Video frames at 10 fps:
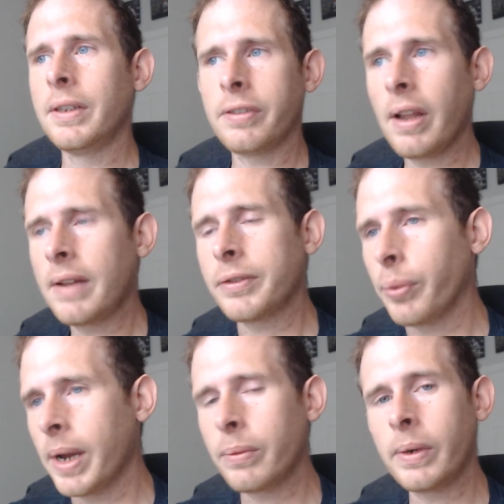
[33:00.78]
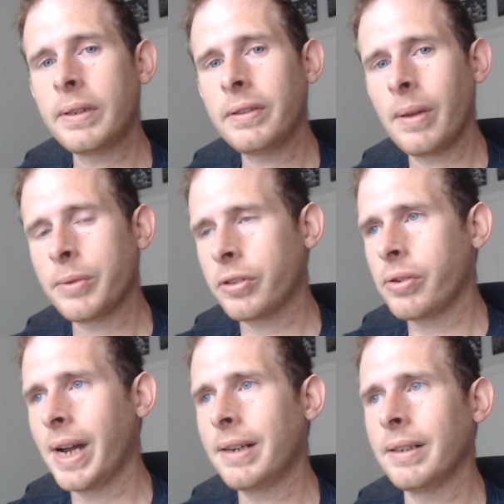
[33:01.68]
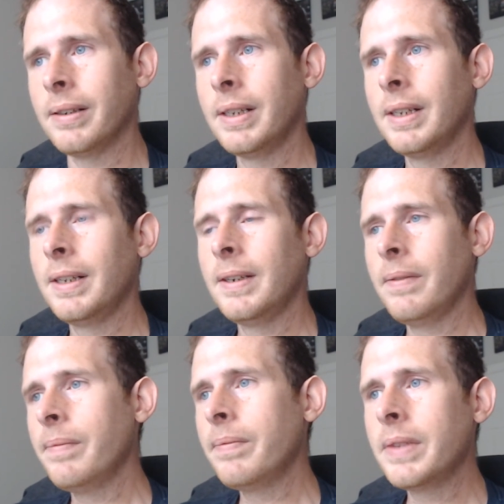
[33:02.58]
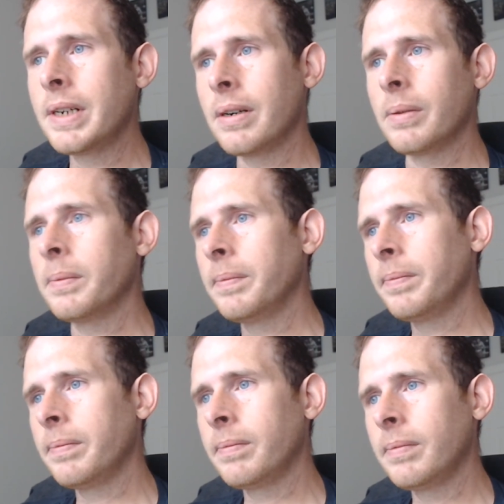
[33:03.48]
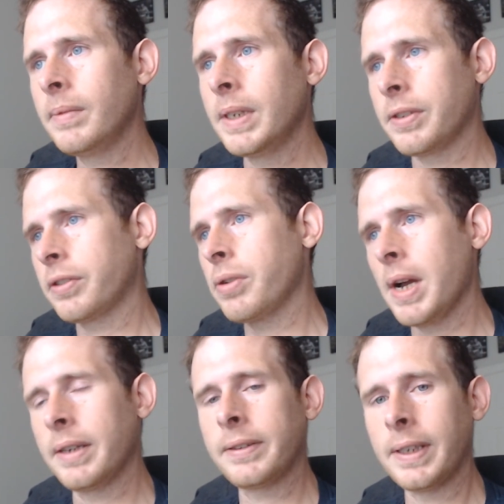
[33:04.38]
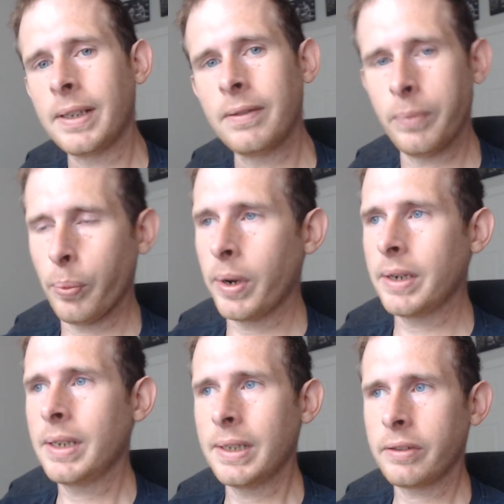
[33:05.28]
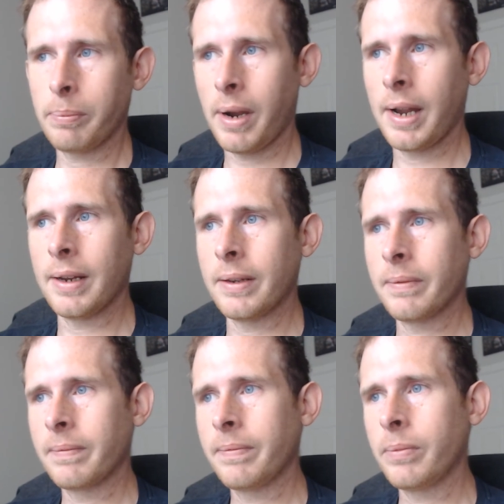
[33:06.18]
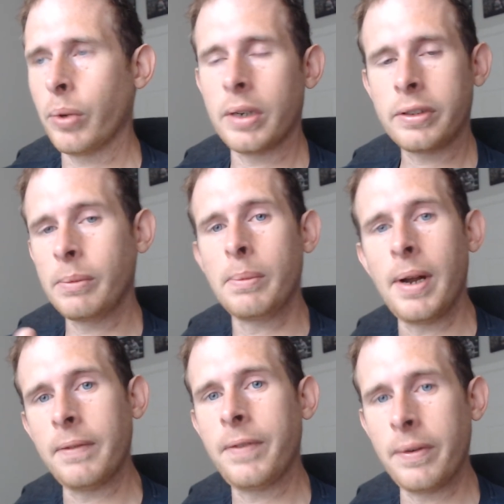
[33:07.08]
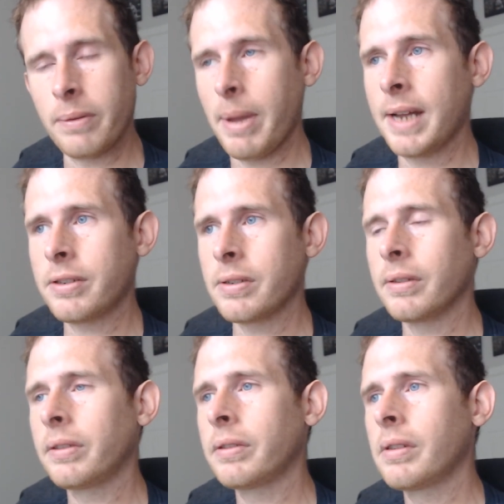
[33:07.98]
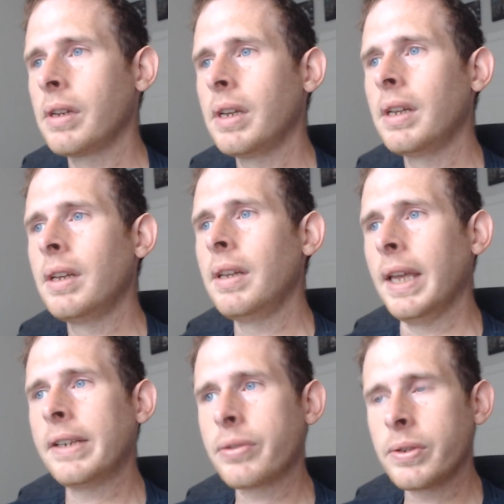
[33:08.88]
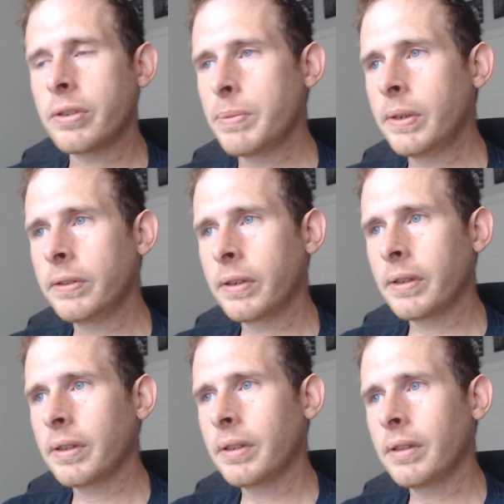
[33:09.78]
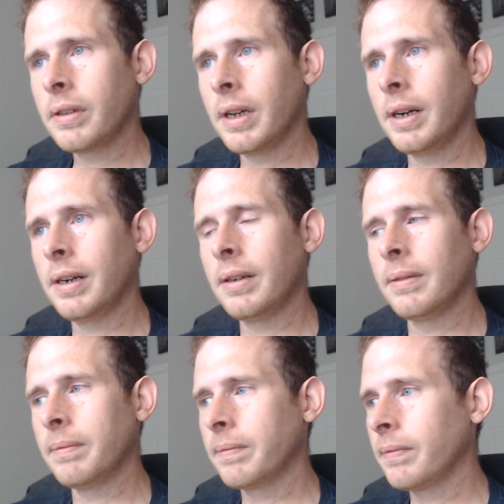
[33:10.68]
a lot of great ones. I'm just trying to, you know, is just trying to think of what is my, what are some of my favorite matches. Entrance music, um,